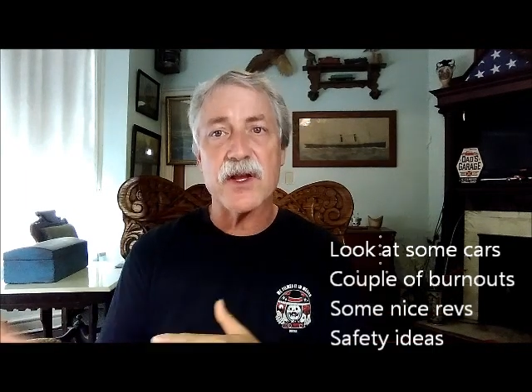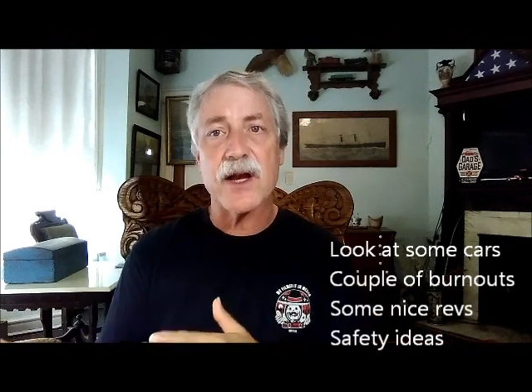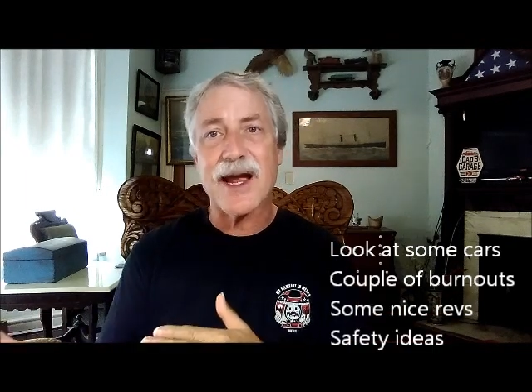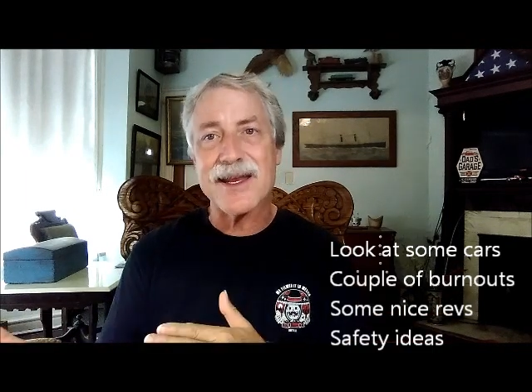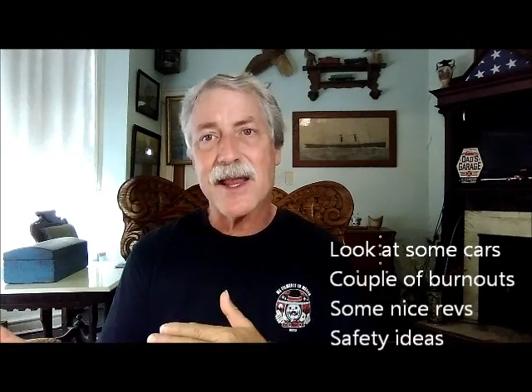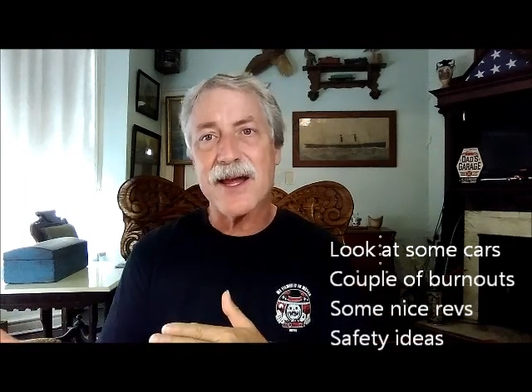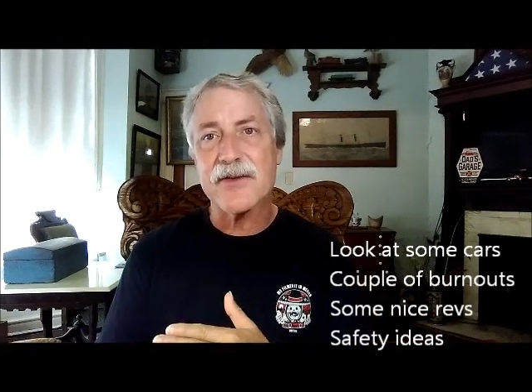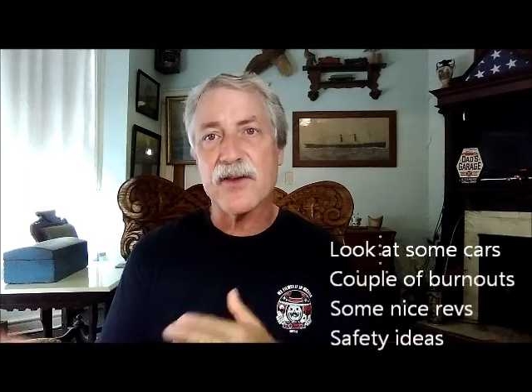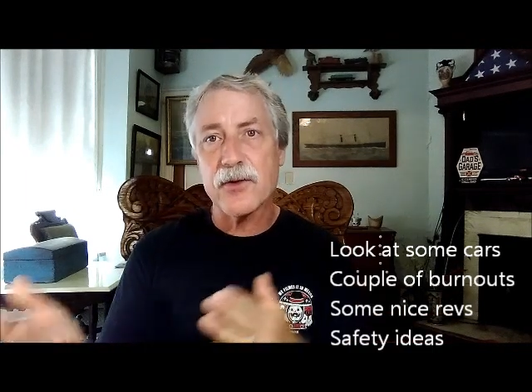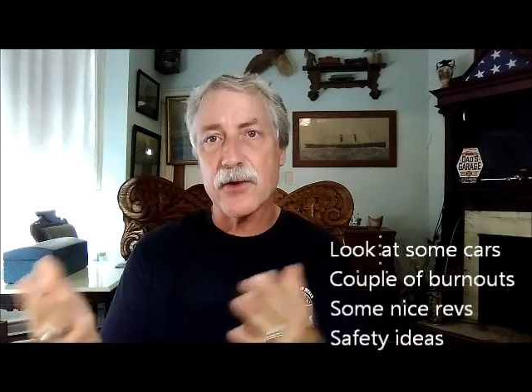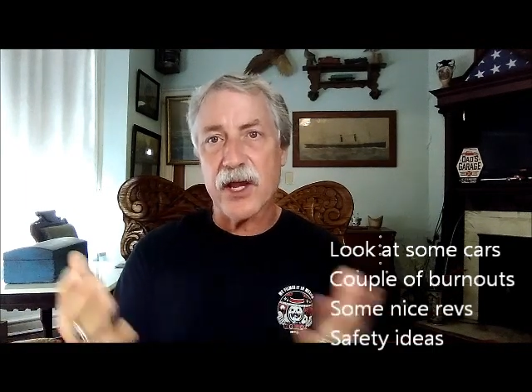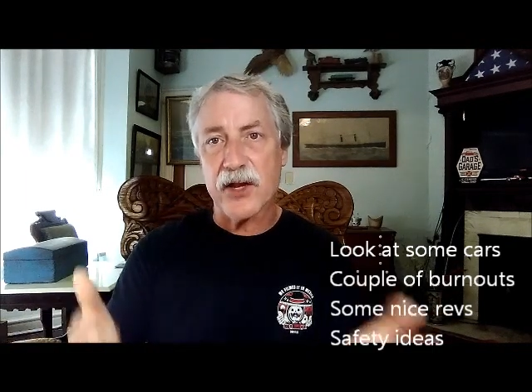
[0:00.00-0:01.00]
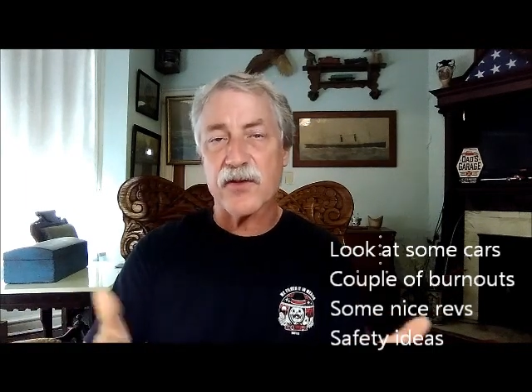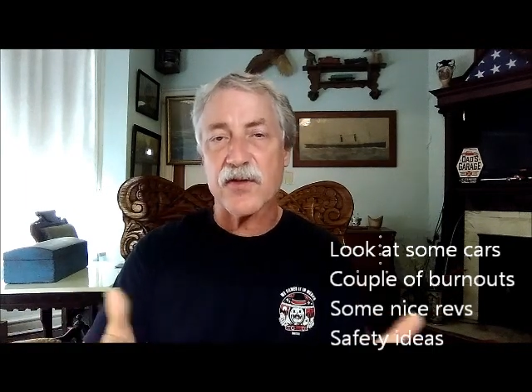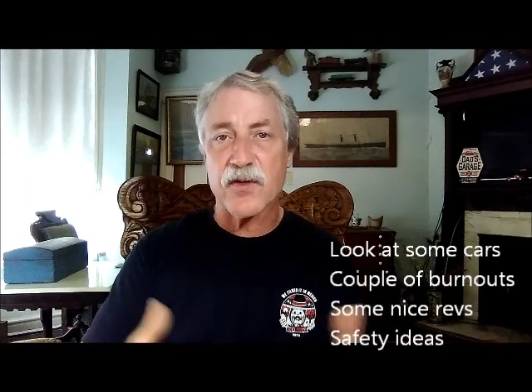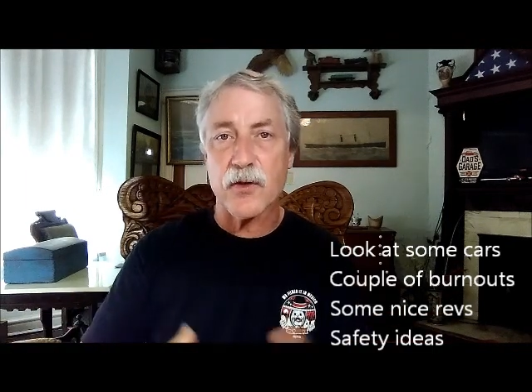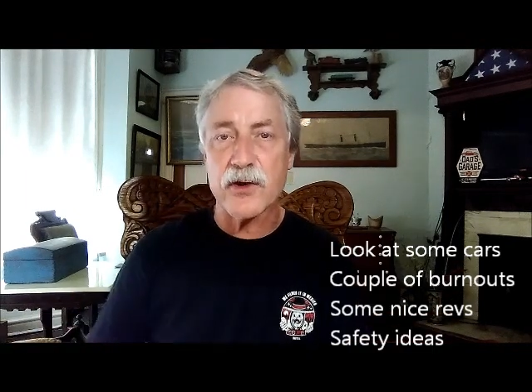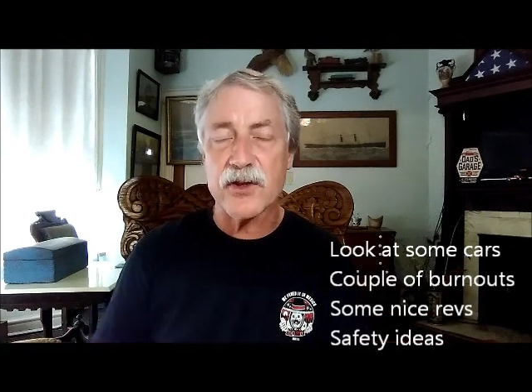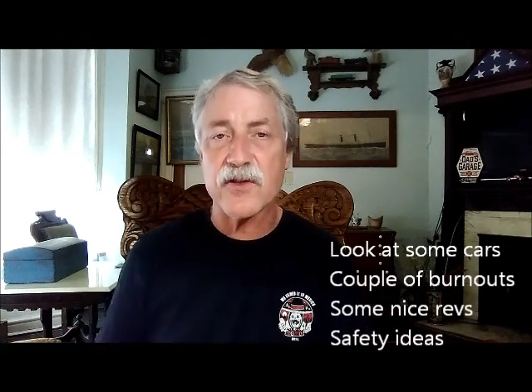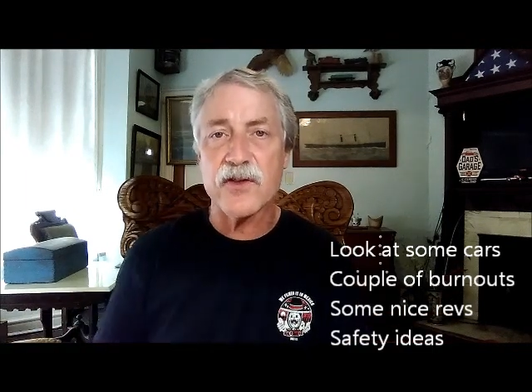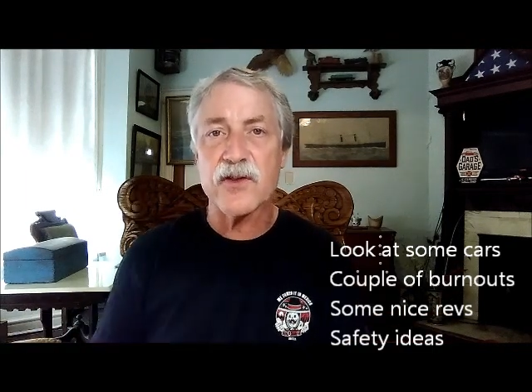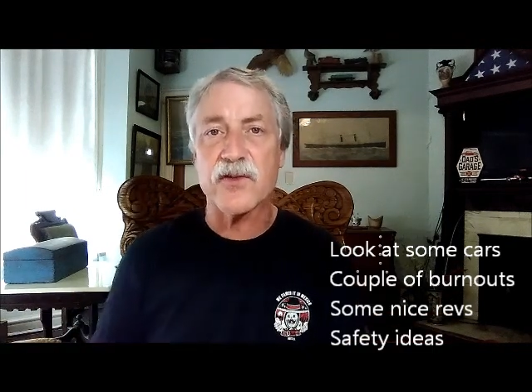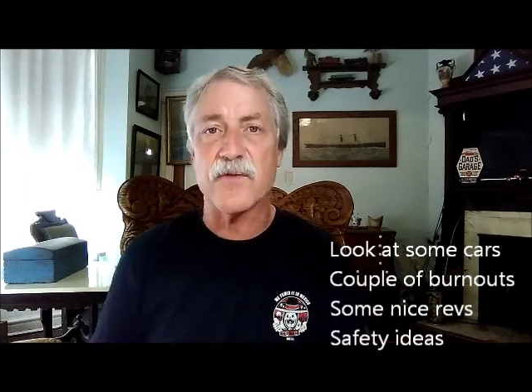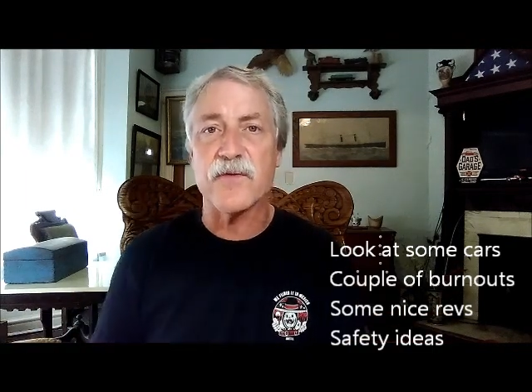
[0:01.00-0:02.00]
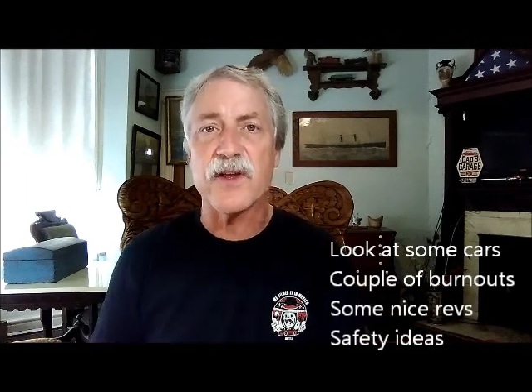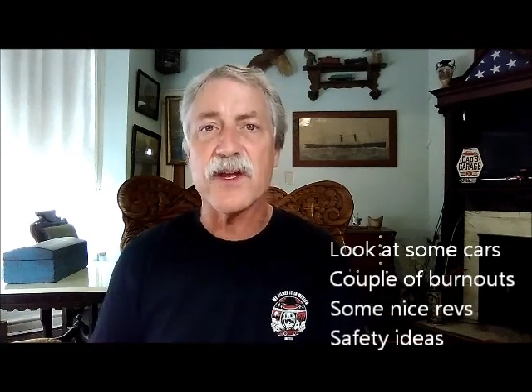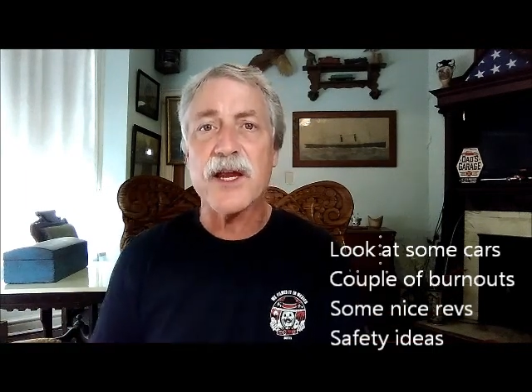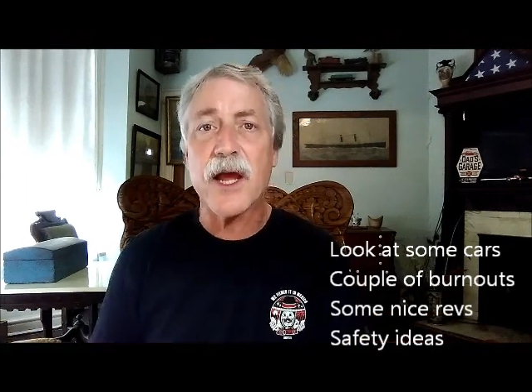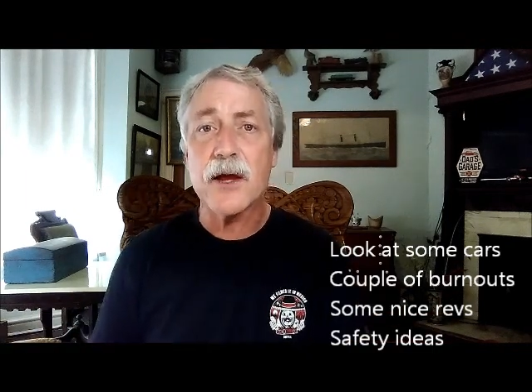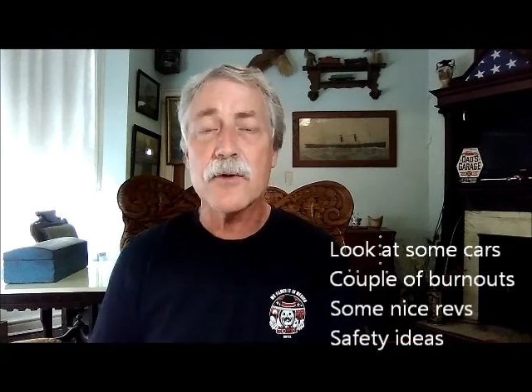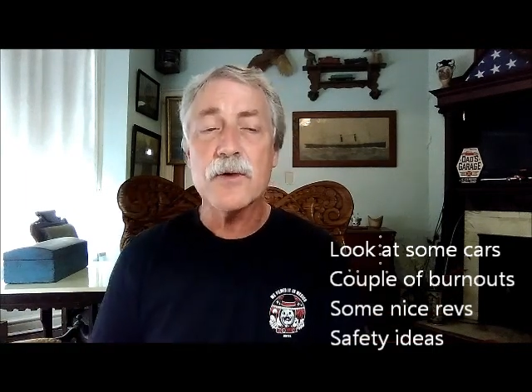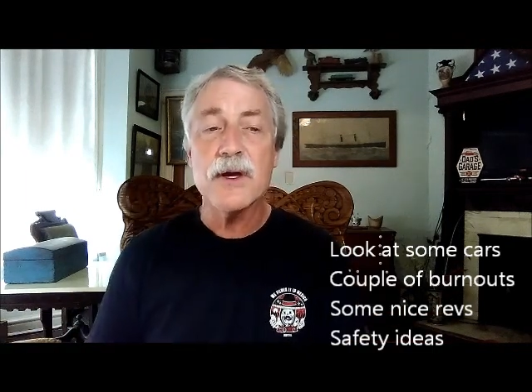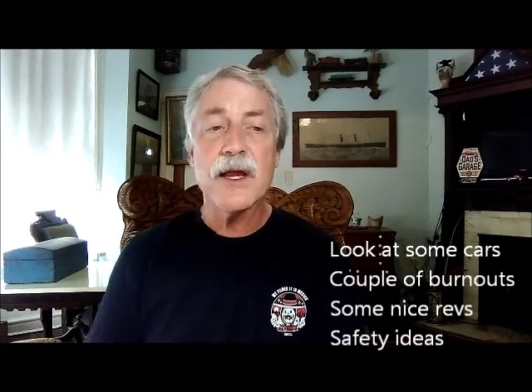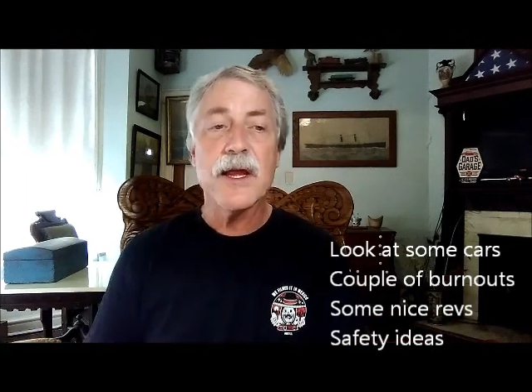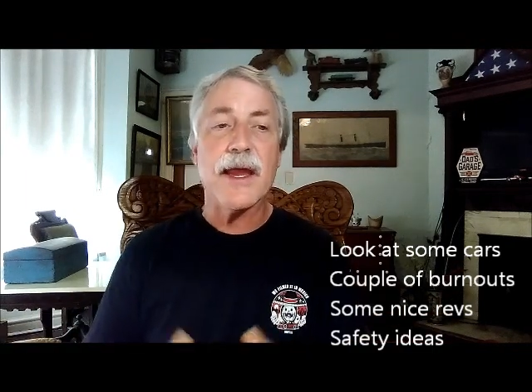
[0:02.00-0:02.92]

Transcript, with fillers: that I'd like to insert into this video.